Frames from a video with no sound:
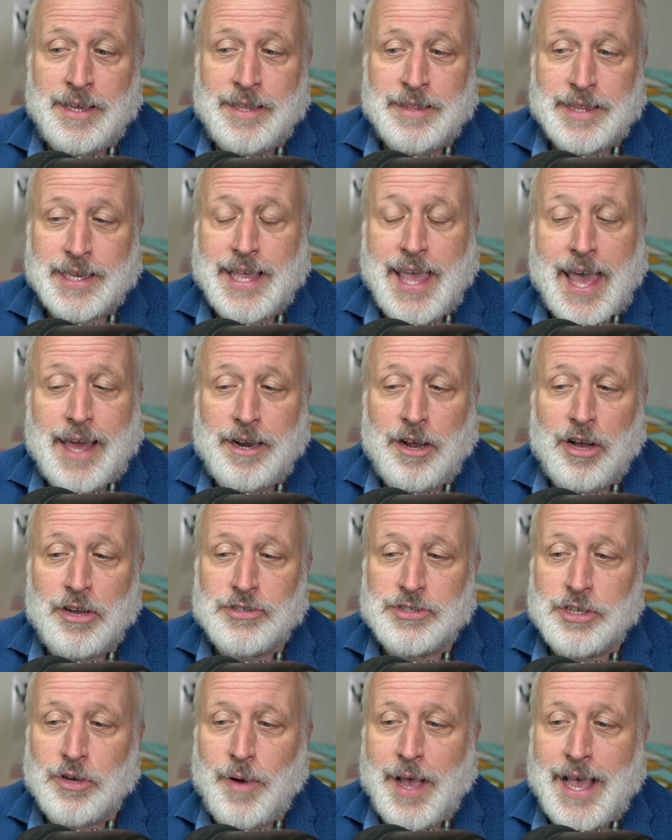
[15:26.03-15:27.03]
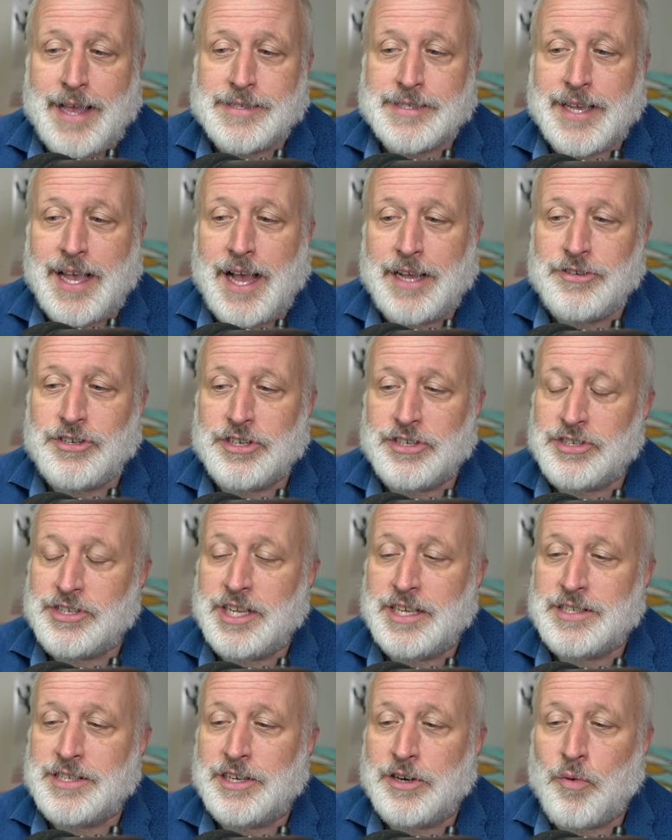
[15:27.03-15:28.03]
the cat also has
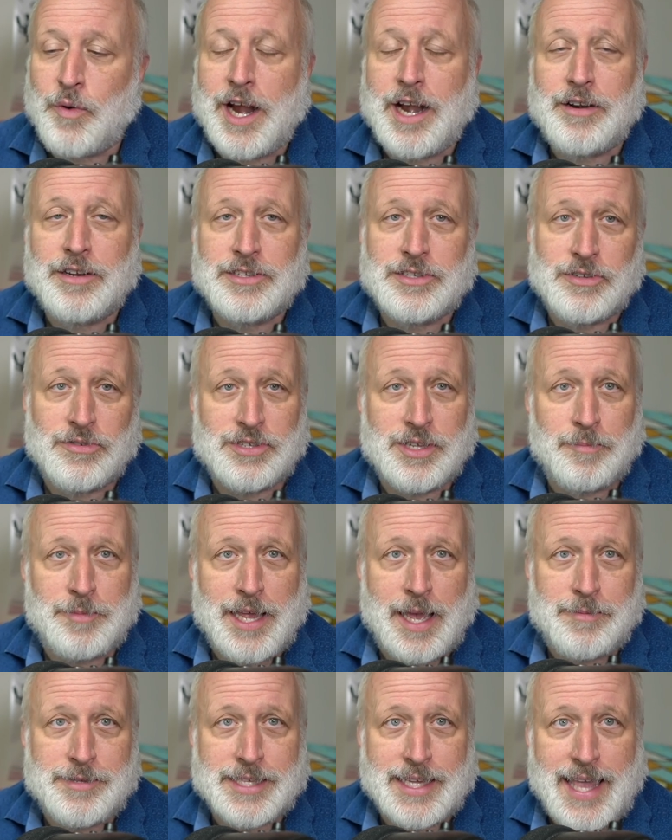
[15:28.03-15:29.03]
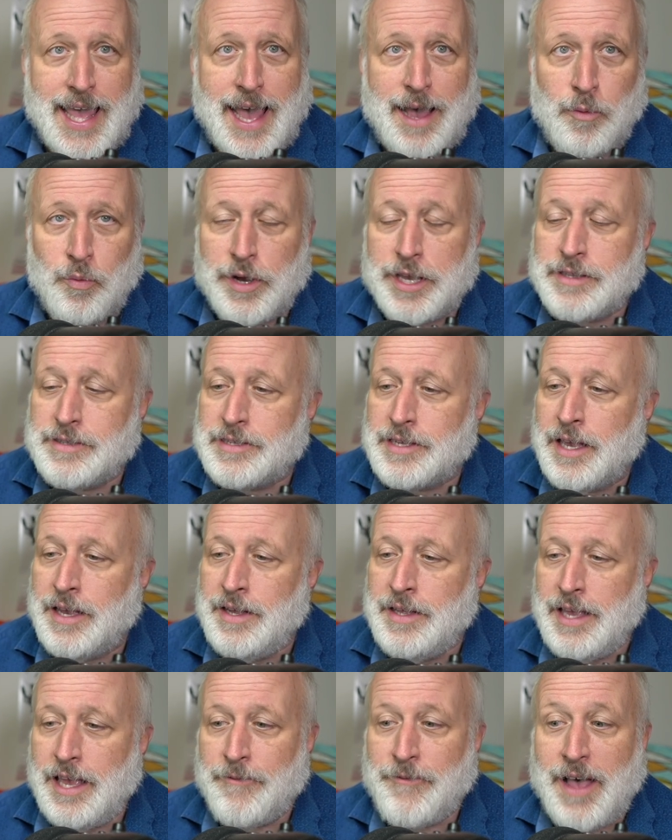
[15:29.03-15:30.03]
consciousness and awareness, so sometimes the cat wins
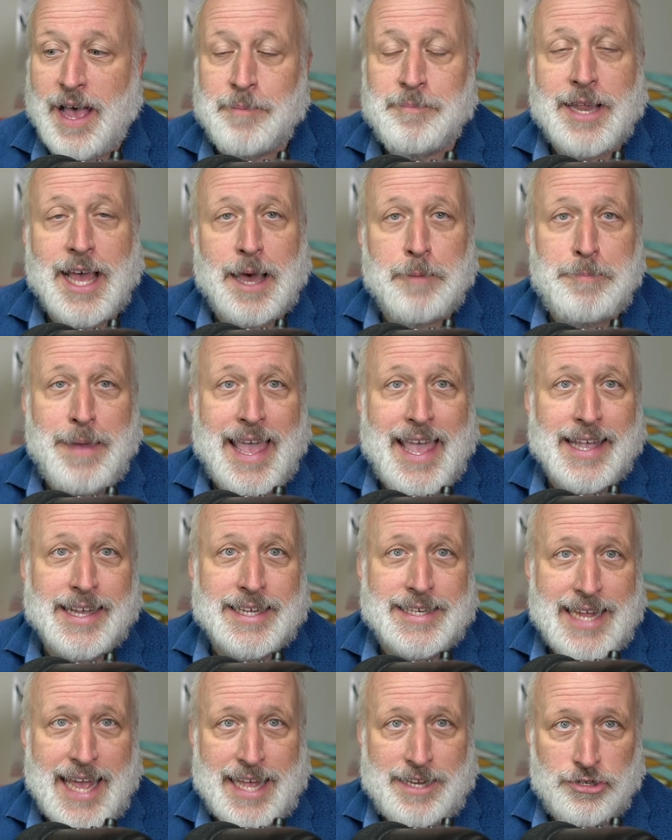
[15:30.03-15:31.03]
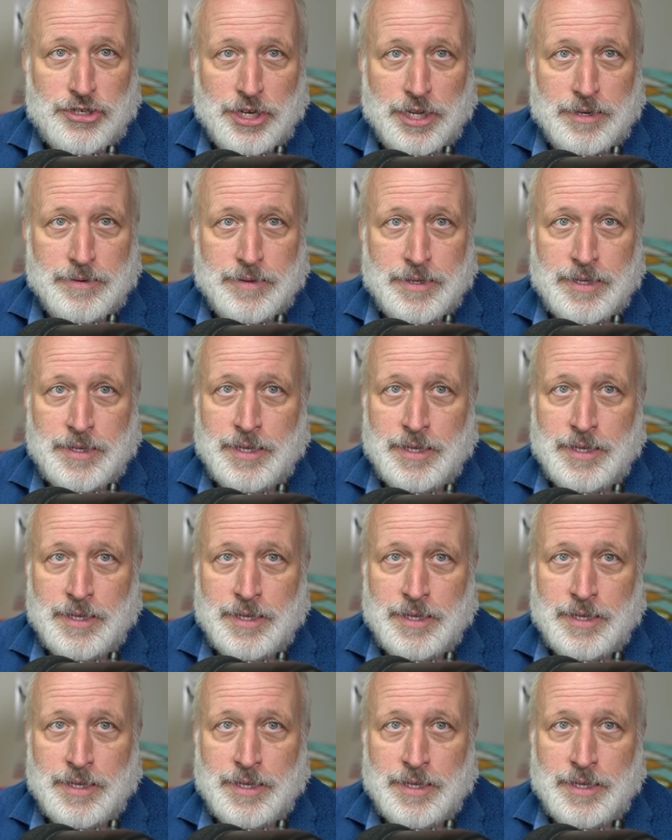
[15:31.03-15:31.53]
if I'm not paying attention.